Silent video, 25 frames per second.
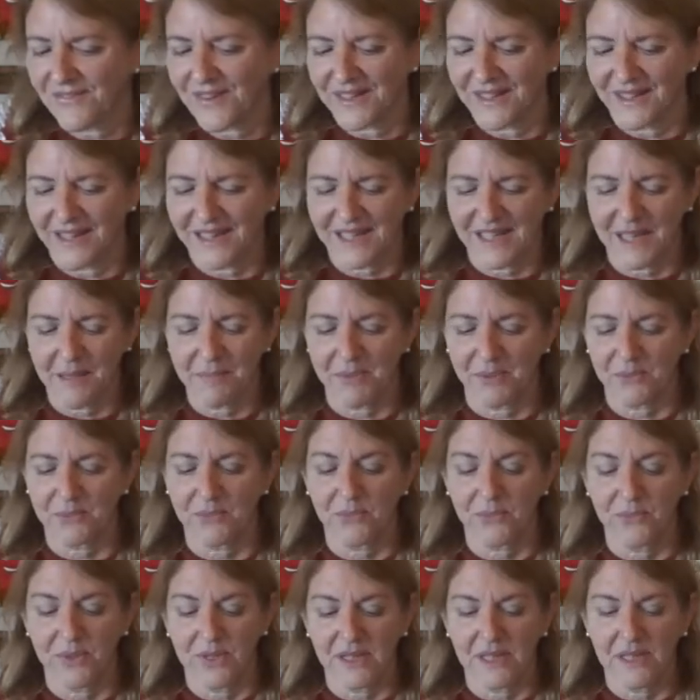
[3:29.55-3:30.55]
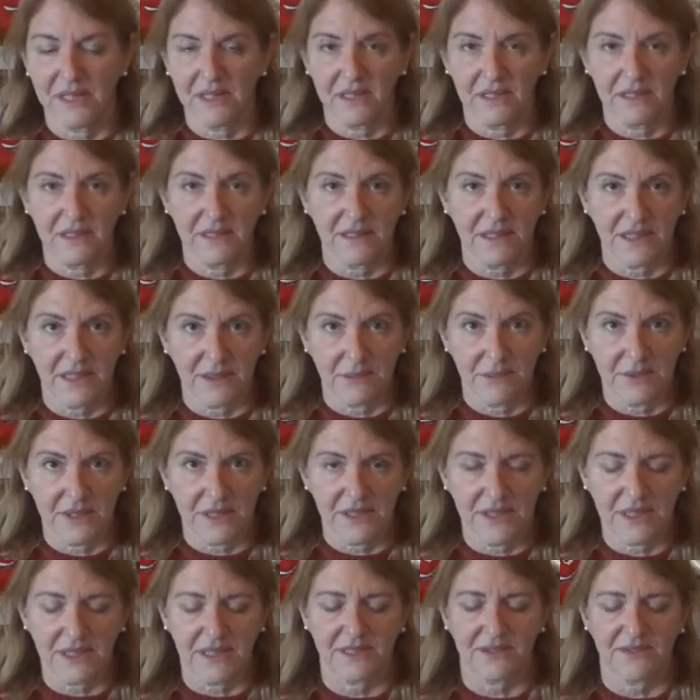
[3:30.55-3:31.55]
I like keep it really,
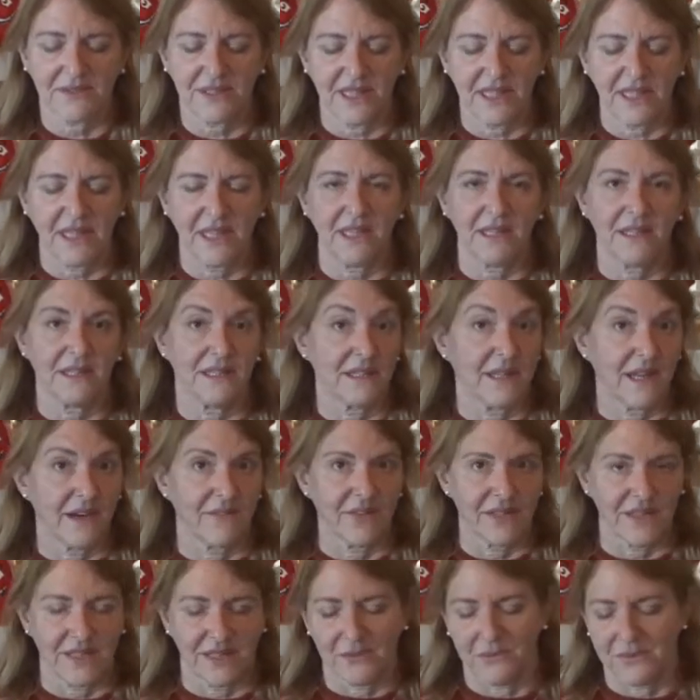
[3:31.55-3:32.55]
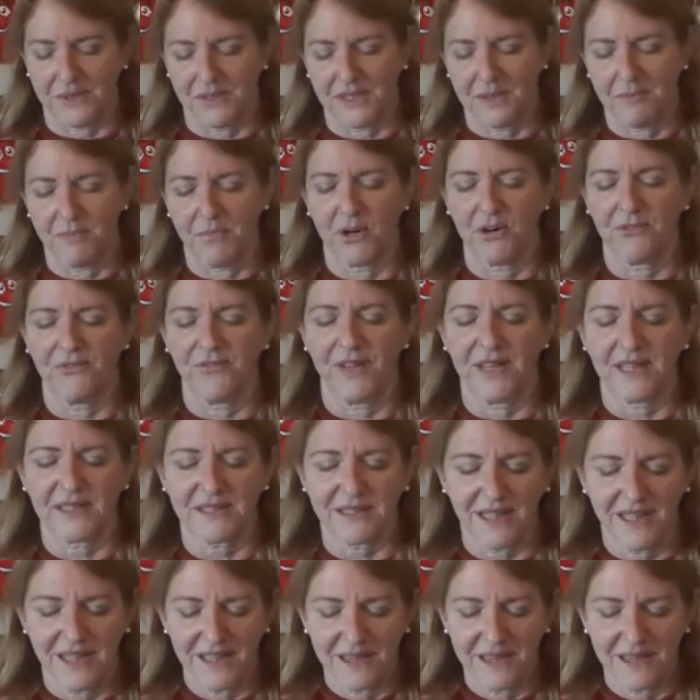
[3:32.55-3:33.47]
really clean and everything really perfect.